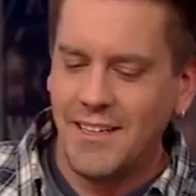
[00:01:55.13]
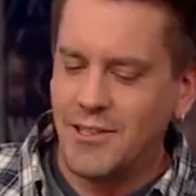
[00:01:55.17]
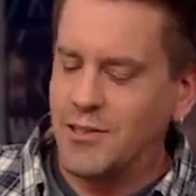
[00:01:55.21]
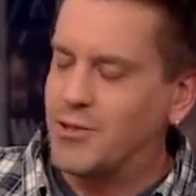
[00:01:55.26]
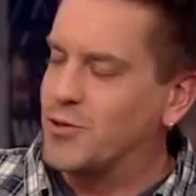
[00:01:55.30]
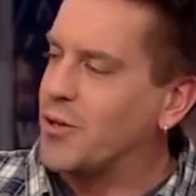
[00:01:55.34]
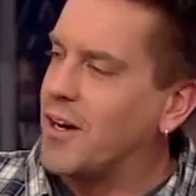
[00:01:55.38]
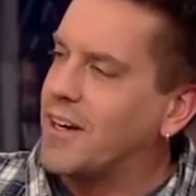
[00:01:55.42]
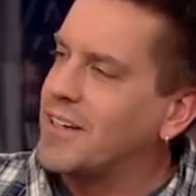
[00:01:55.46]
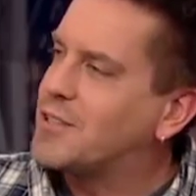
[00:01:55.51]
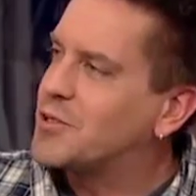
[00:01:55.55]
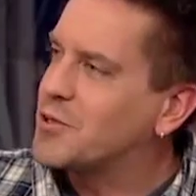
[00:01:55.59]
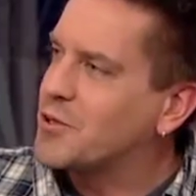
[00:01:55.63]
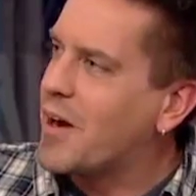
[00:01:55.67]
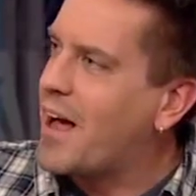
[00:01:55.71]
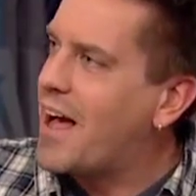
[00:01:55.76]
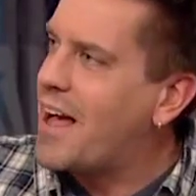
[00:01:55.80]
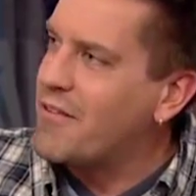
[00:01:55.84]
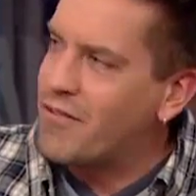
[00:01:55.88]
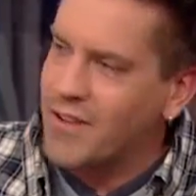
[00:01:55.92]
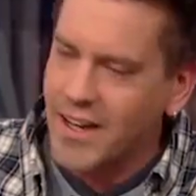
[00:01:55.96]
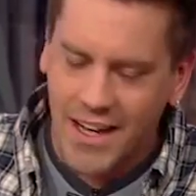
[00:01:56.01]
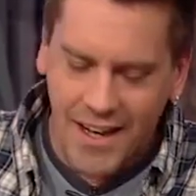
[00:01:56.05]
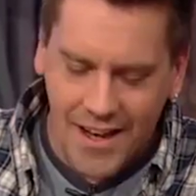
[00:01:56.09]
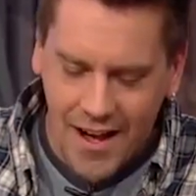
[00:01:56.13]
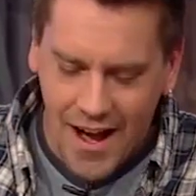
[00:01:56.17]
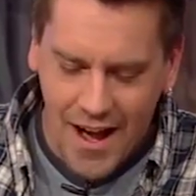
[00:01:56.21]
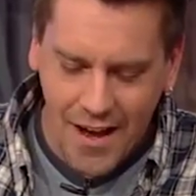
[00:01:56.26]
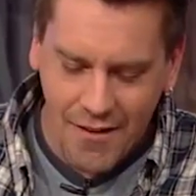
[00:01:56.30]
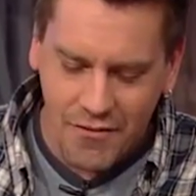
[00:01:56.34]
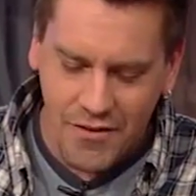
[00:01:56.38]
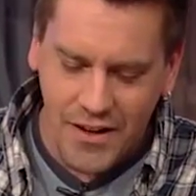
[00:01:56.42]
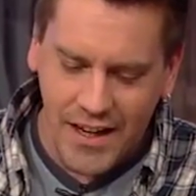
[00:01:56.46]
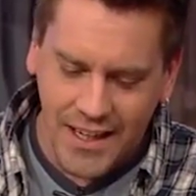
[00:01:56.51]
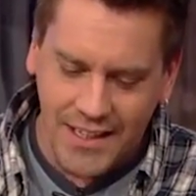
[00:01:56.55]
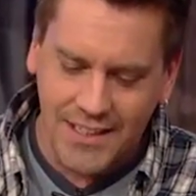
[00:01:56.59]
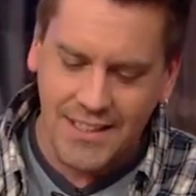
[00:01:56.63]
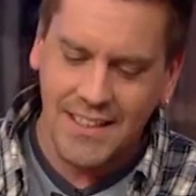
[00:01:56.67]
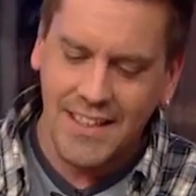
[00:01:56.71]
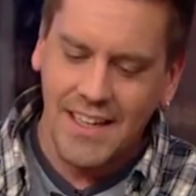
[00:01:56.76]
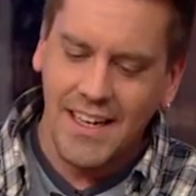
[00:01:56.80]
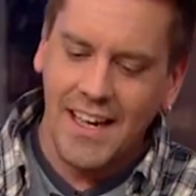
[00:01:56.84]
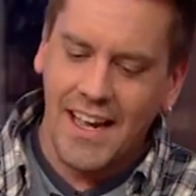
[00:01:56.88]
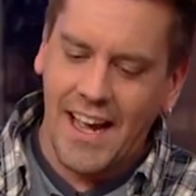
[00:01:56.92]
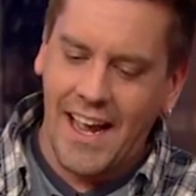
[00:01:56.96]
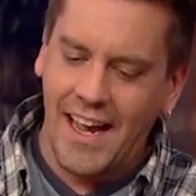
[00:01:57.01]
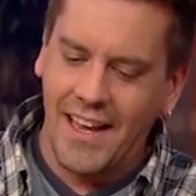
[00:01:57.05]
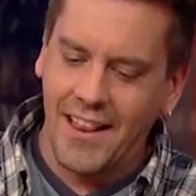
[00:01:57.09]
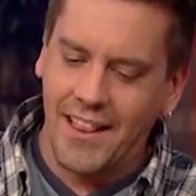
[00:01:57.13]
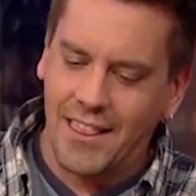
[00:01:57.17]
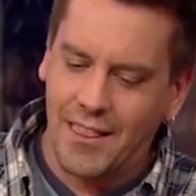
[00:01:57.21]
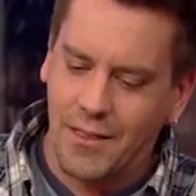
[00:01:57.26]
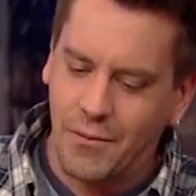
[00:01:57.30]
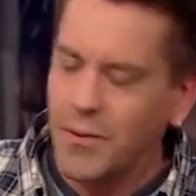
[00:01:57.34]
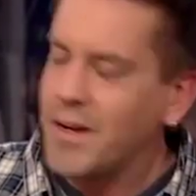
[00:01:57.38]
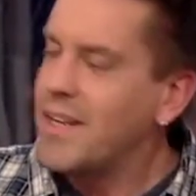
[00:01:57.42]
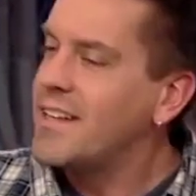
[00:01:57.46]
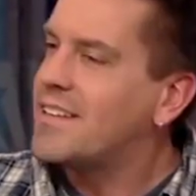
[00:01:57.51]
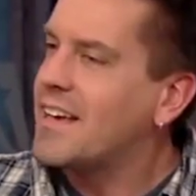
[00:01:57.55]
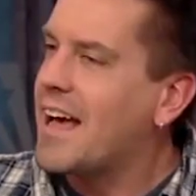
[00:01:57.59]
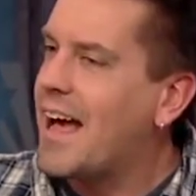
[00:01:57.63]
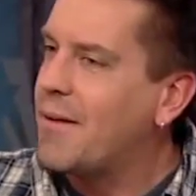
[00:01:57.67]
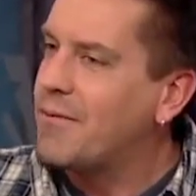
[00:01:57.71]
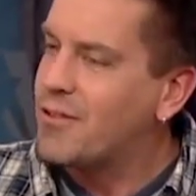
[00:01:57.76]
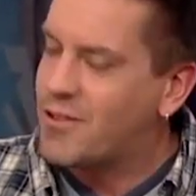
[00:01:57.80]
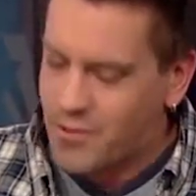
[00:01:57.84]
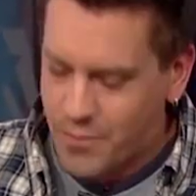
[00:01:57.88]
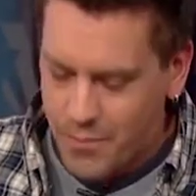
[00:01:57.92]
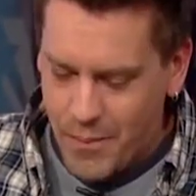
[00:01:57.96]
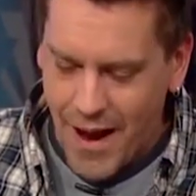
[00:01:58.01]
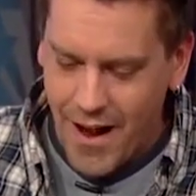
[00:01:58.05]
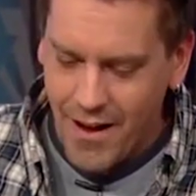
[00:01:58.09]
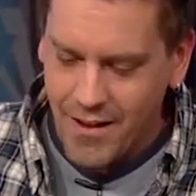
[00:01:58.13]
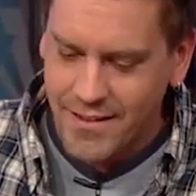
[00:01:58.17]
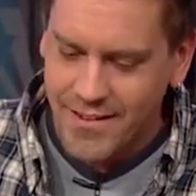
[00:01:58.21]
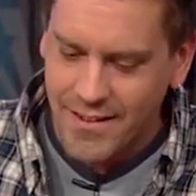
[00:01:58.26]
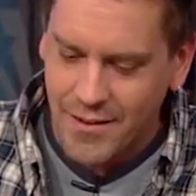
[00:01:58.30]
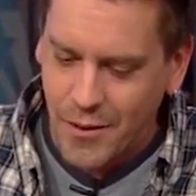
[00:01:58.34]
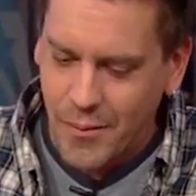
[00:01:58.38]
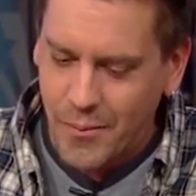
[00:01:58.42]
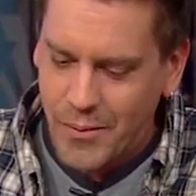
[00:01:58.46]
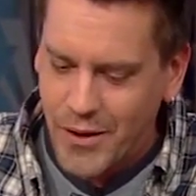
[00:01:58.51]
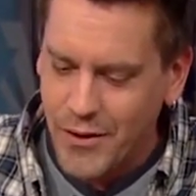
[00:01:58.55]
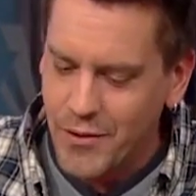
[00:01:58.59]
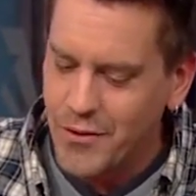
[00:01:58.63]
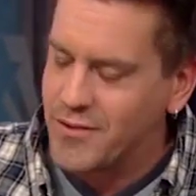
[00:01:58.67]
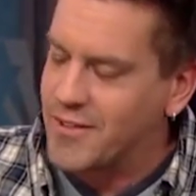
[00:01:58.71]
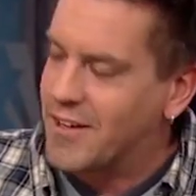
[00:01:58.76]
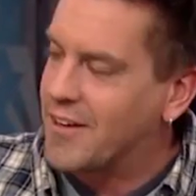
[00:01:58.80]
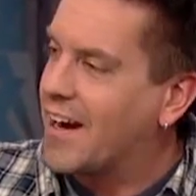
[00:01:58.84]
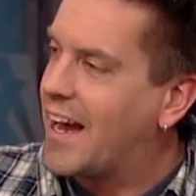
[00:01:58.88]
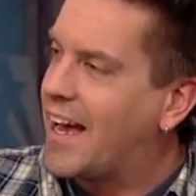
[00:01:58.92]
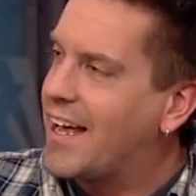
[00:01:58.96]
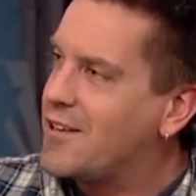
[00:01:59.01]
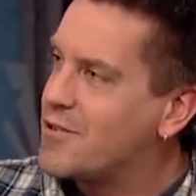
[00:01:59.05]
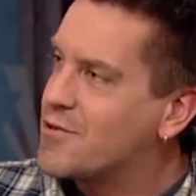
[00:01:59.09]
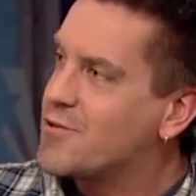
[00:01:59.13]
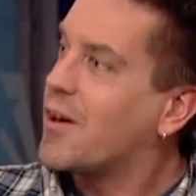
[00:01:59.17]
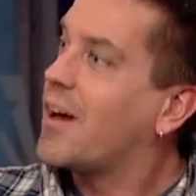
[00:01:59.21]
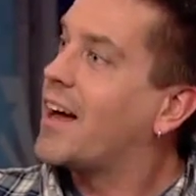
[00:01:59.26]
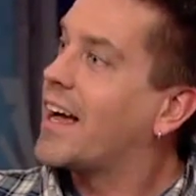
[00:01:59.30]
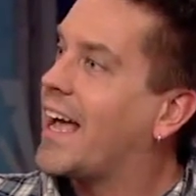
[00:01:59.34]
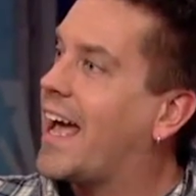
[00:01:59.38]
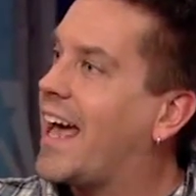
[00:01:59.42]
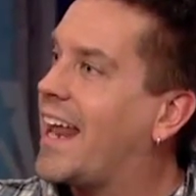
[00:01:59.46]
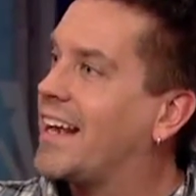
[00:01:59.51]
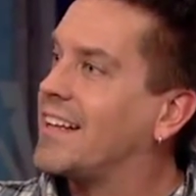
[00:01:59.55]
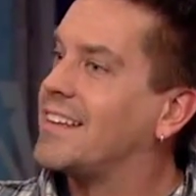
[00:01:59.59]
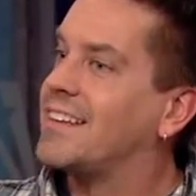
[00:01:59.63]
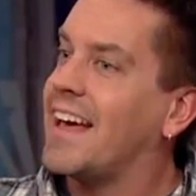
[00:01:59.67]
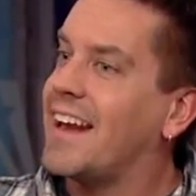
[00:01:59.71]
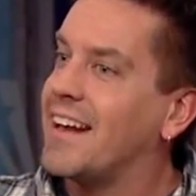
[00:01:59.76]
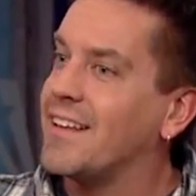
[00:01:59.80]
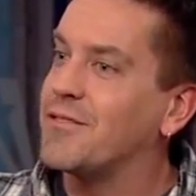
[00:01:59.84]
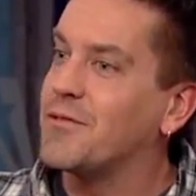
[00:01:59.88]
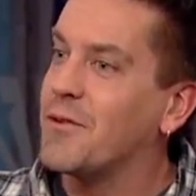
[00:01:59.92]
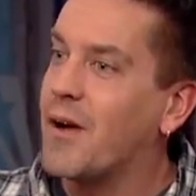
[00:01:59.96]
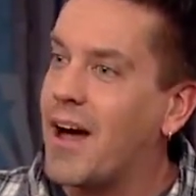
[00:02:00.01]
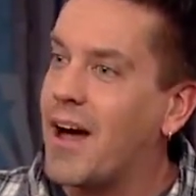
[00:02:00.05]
drunk driving convict, and three times spousal abuser and drug addict Dennis